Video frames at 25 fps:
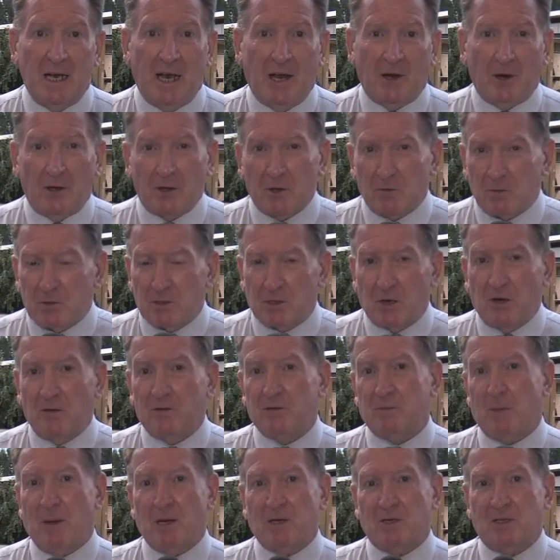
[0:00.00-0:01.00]
And on the
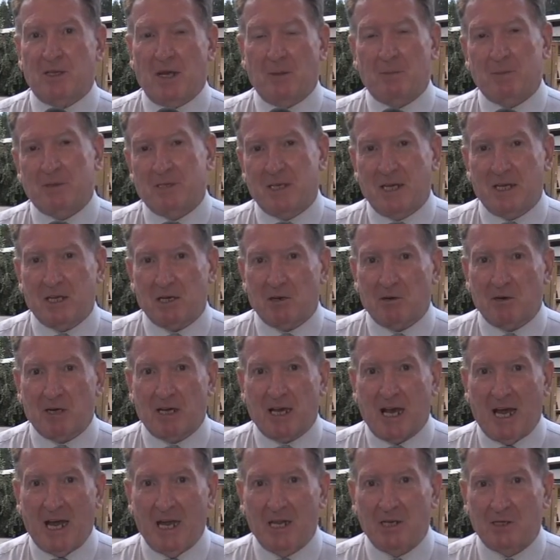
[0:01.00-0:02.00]
reserves bench on that particular
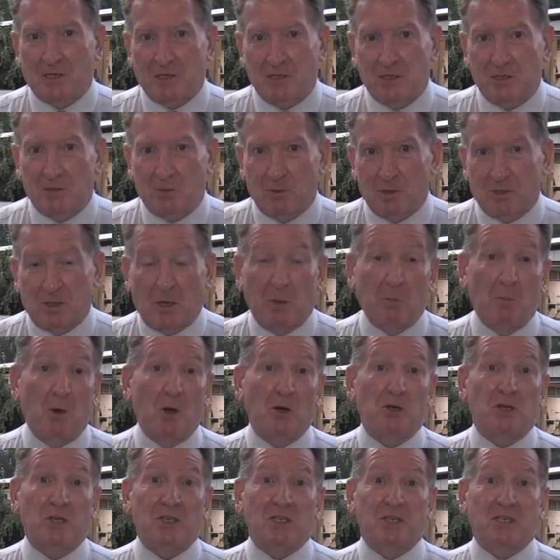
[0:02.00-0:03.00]
occasion was an
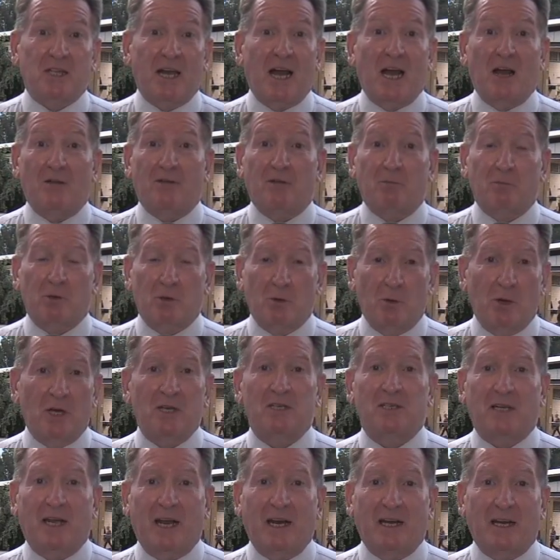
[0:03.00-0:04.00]
emerging star from
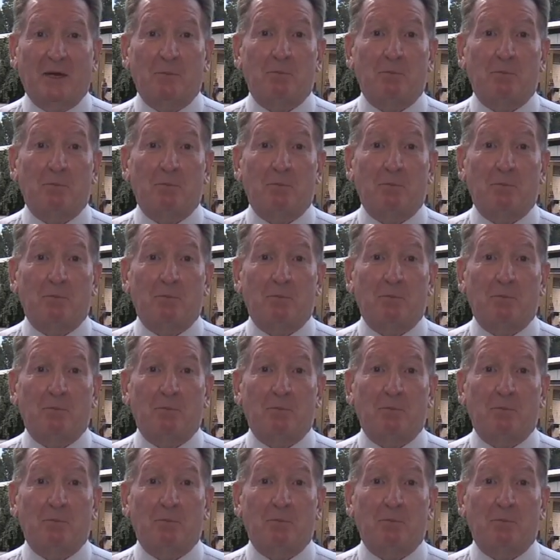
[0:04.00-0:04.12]
Queensland